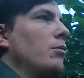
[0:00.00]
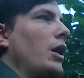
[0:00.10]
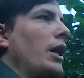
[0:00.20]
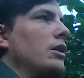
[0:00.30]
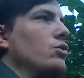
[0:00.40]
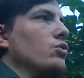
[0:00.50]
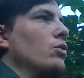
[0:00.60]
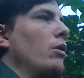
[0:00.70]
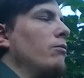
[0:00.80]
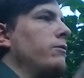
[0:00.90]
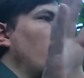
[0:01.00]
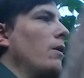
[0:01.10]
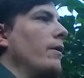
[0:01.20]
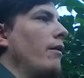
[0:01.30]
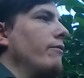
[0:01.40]
My hands were on
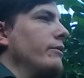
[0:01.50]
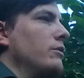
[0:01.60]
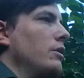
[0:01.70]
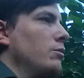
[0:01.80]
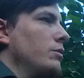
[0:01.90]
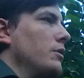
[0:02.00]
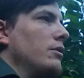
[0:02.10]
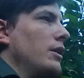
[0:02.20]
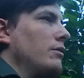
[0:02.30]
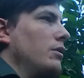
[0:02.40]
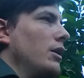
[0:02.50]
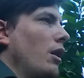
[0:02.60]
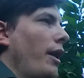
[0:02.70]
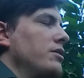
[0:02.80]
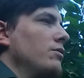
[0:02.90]
fire and everything, but thankfully
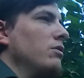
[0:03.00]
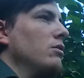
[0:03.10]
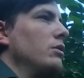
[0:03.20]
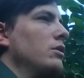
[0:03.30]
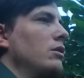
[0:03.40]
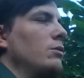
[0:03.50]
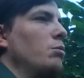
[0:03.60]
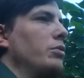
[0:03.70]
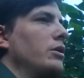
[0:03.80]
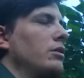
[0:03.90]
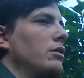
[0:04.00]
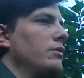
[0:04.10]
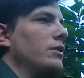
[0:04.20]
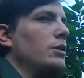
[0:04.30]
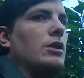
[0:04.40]
lighter fluid doesn't burn at
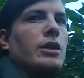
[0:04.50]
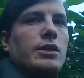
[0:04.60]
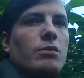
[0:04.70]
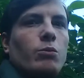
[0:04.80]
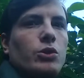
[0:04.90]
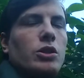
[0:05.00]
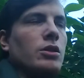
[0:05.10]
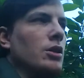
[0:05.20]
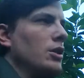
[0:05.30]
a very high temperature.